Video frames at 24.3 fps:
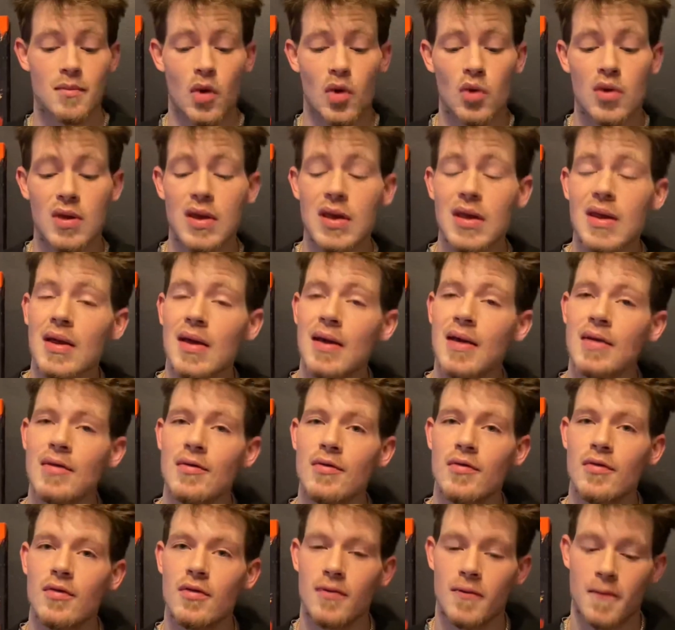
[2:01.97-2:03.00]
Kiev,
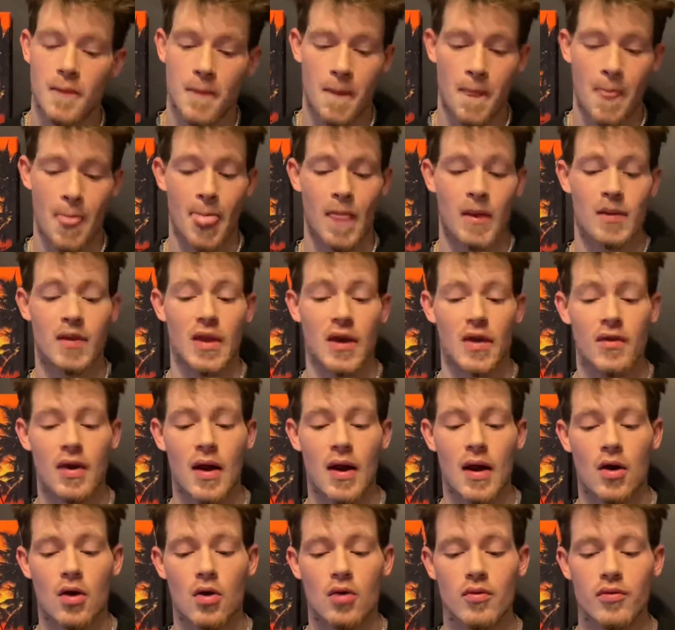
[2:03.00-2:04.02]
they're at
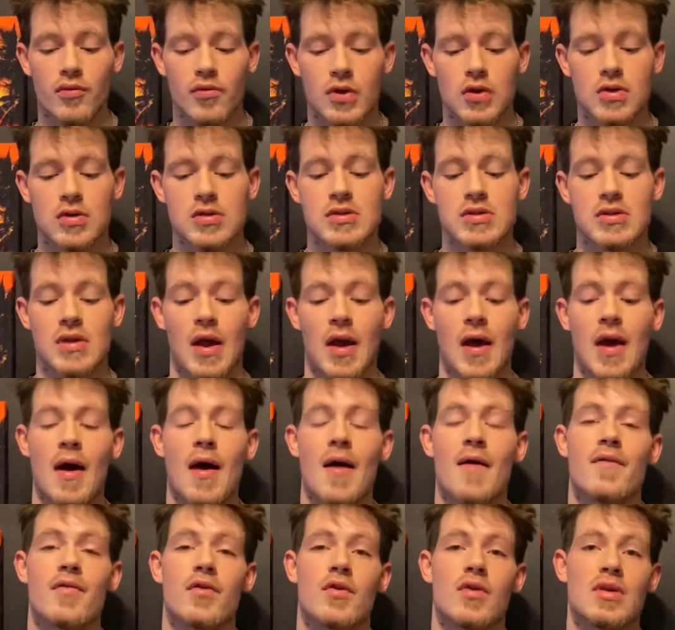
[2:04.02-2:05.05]
home versus
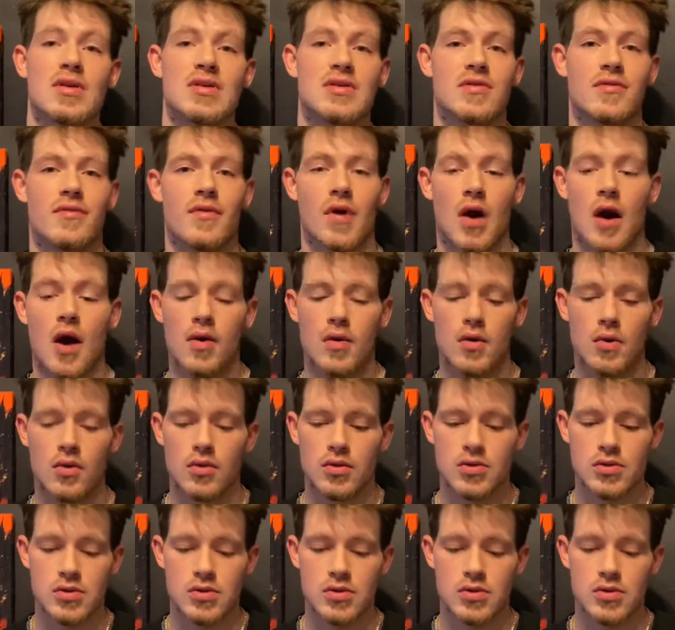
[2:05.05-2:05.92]
Ferencváros.